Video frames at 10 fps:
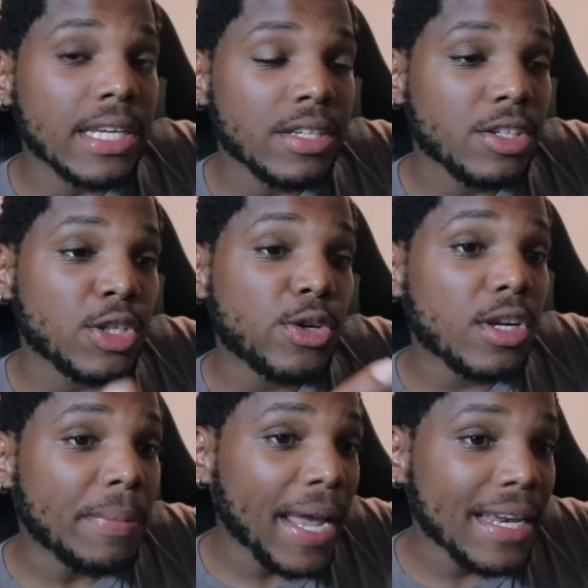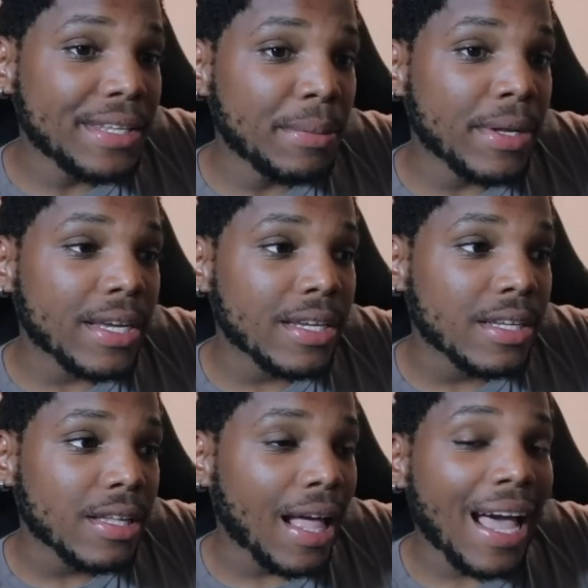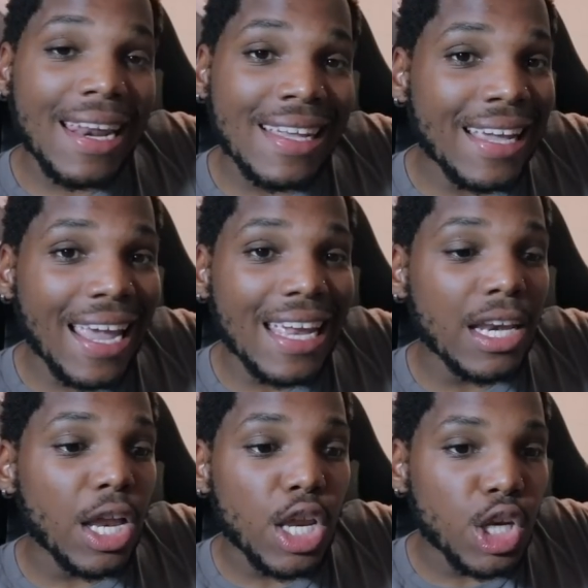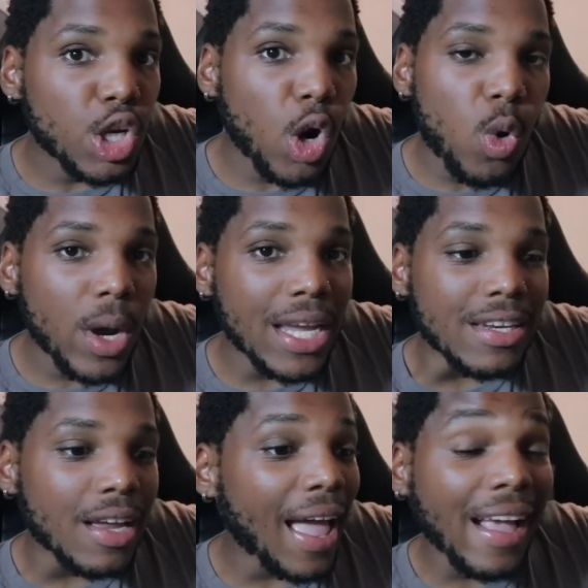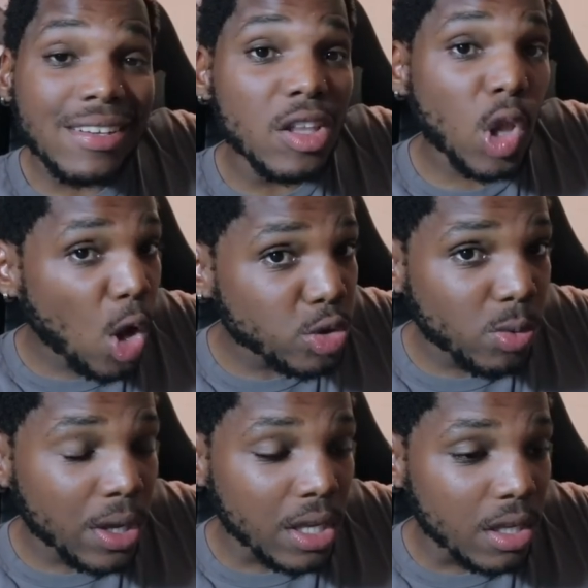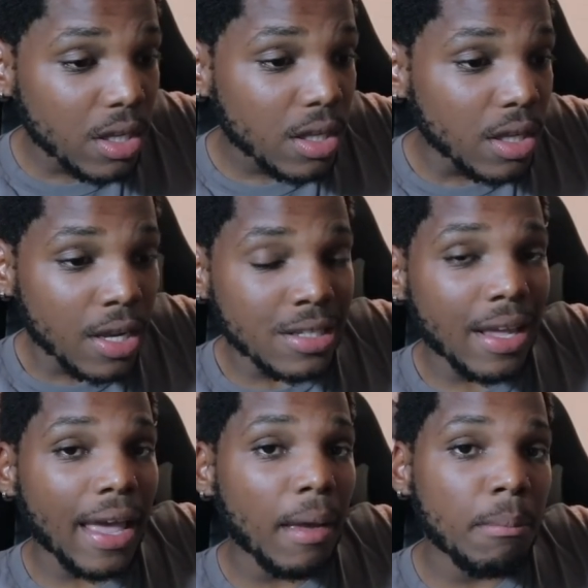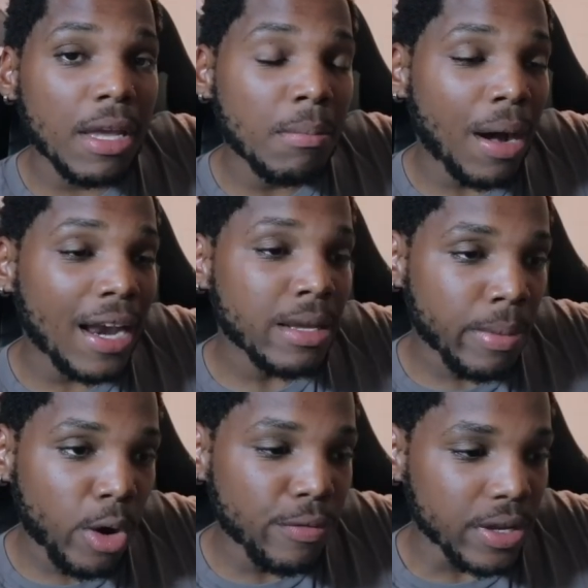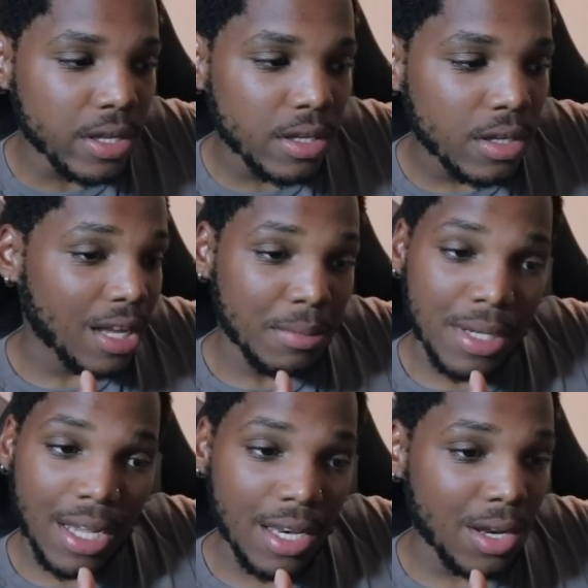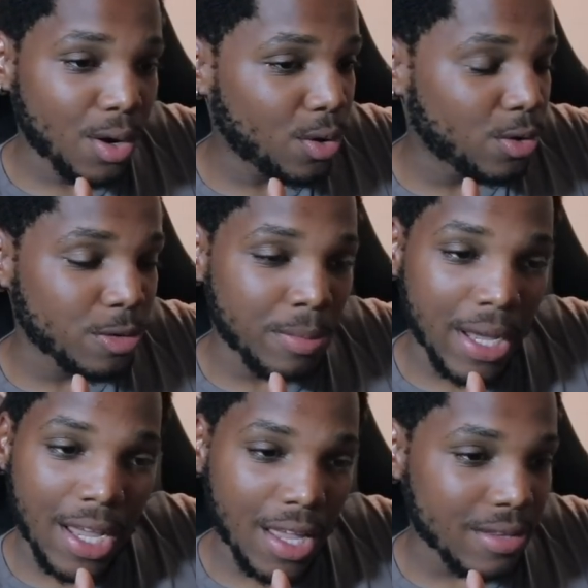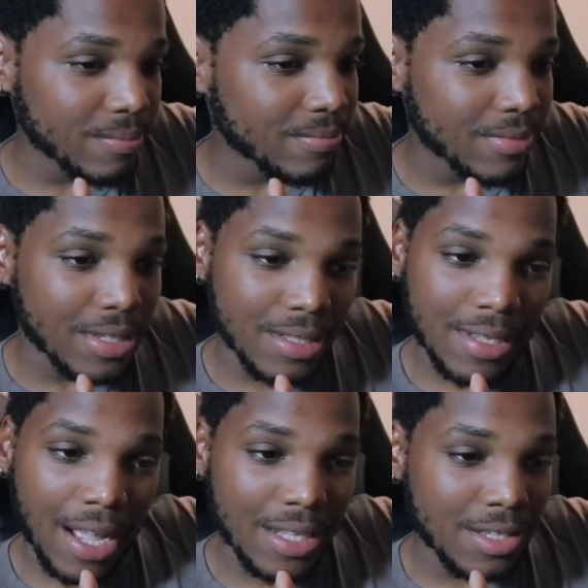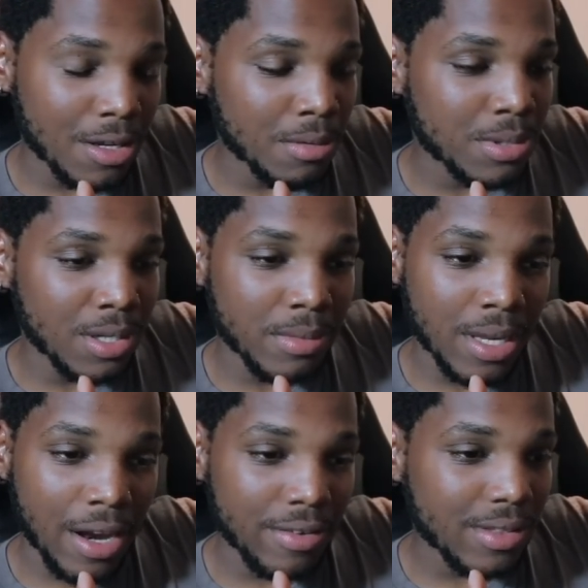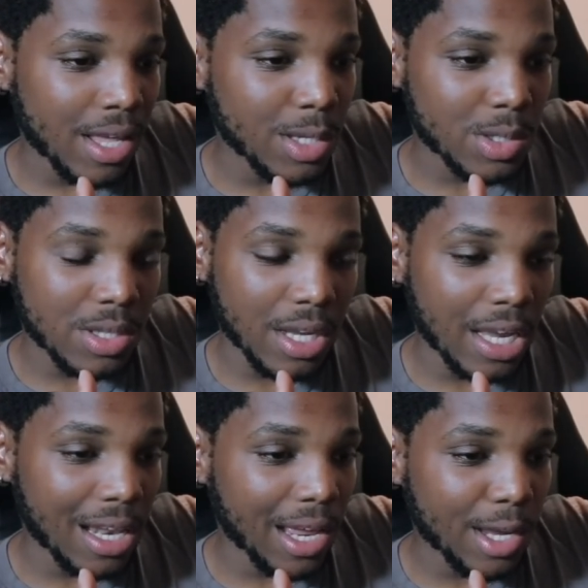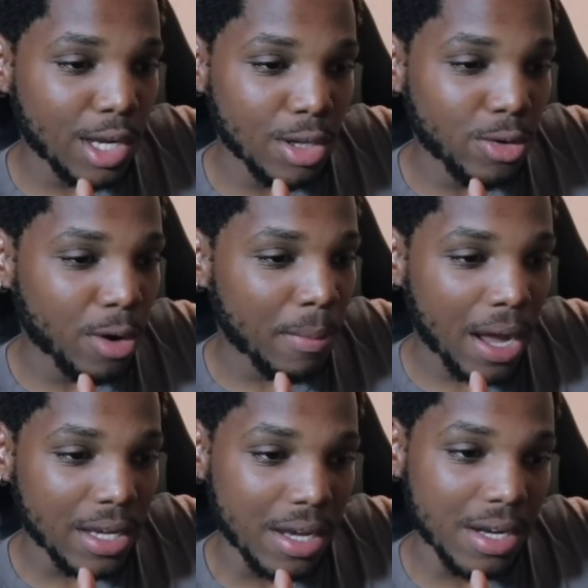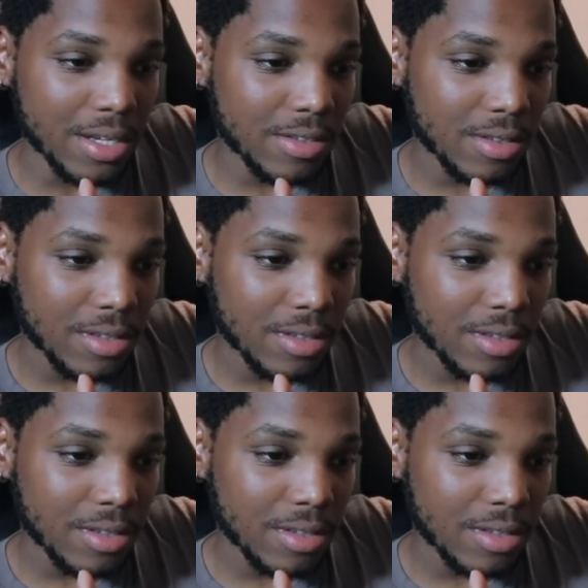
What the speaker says: is during the pandemic, I didn't gain no weight. I actually lost weight because I had big body bovid. I'm getting old, man. It's catching up to me. Everything's sticking like glue in my guts.